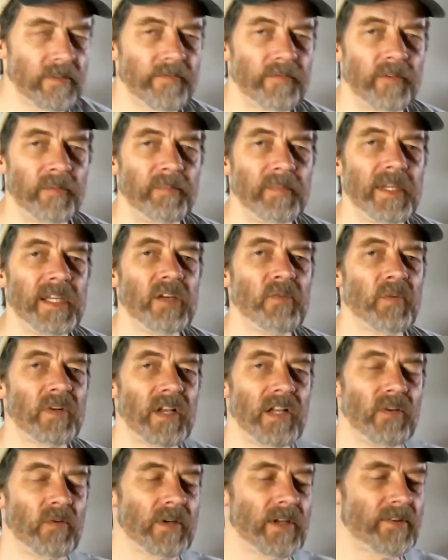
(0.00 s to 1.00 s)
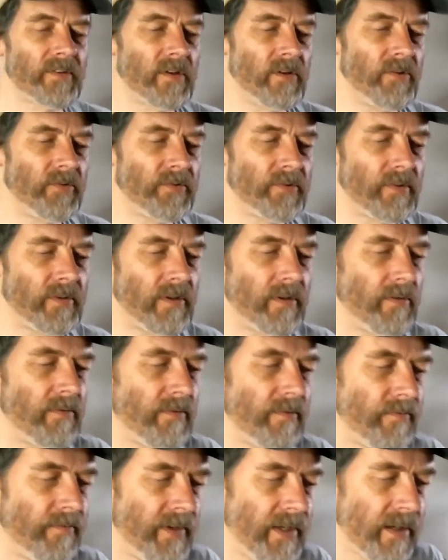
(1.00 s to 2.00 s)
for me when I look at those
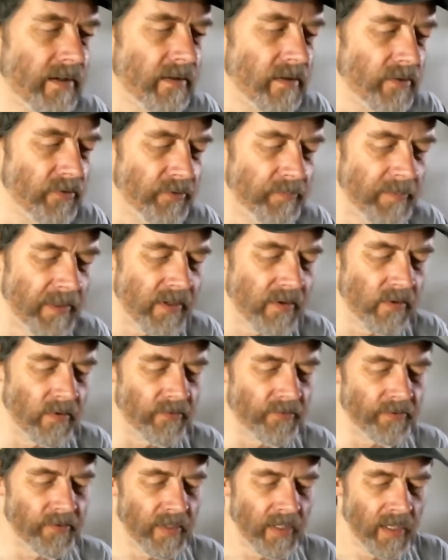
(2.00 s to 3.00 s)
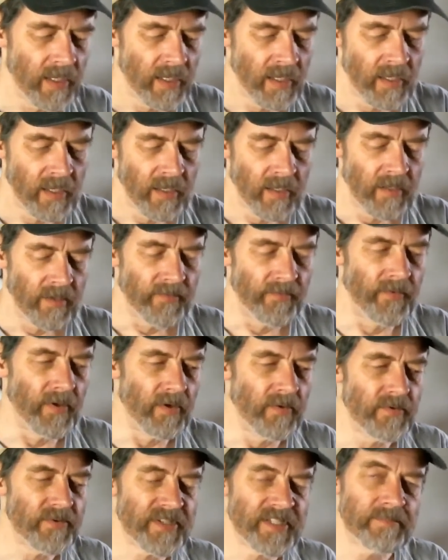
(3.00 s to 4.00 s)
vehicles, because
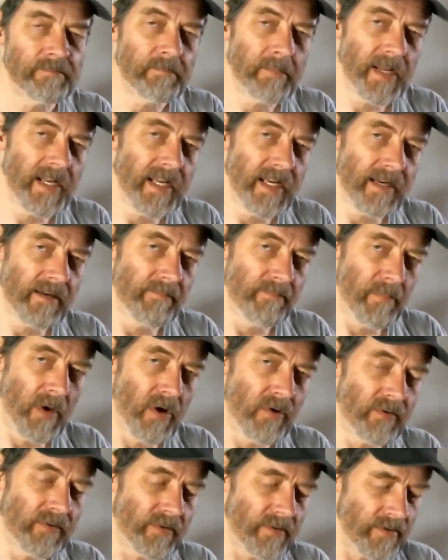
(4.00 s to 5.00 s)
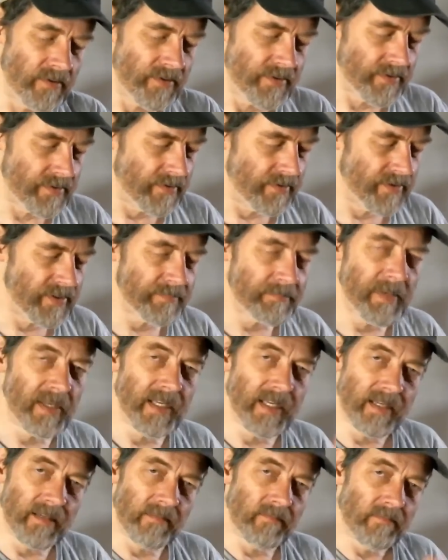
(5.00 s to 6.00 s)
those spinning motors,
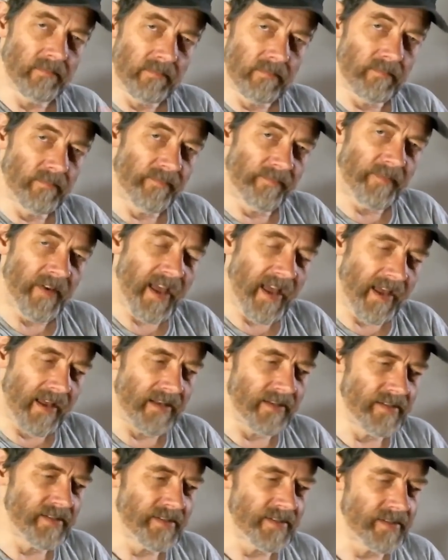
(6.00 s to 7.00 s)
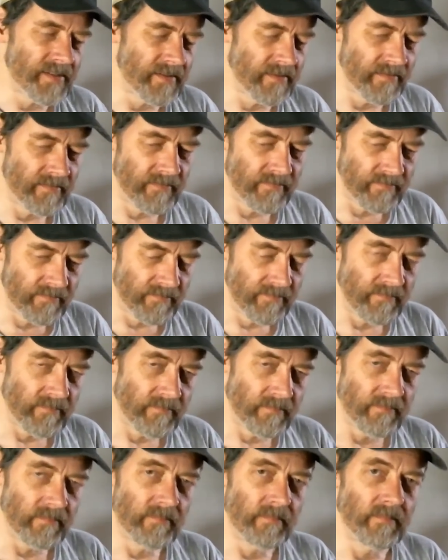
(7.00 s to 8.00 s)
spinning fans
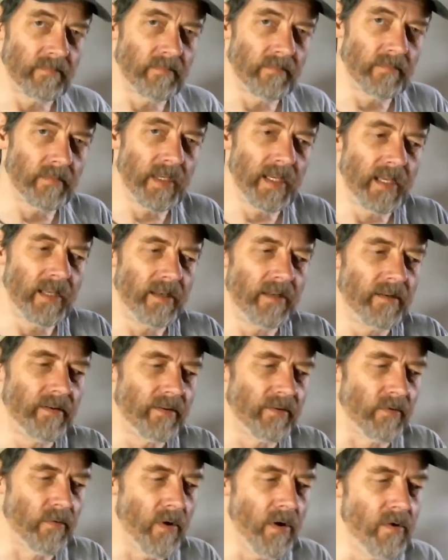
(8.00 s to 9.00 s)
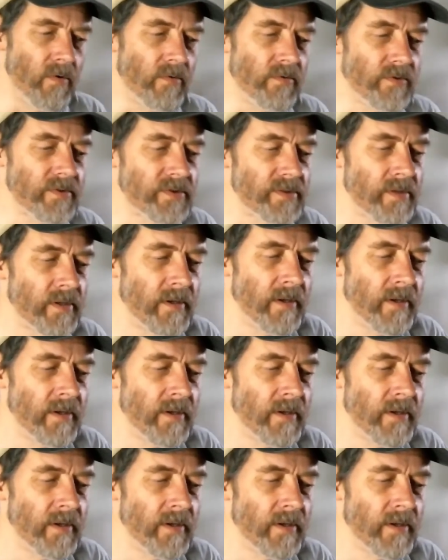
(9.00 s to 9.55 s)
in drones